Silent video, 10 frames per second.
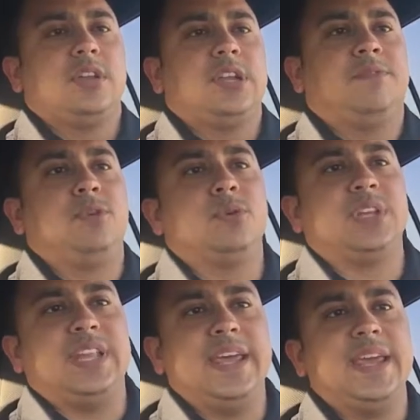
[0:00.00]
If you
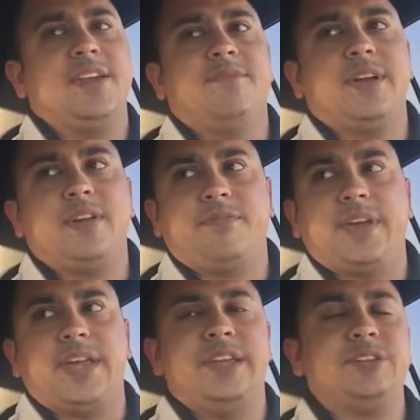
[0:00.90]
delay and
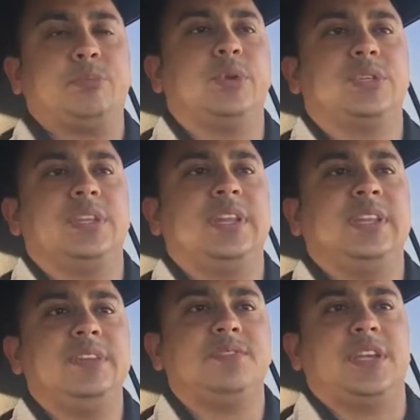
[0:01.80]
verify each person that
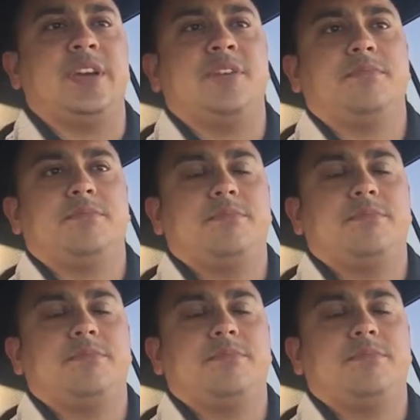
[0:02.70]
lives there,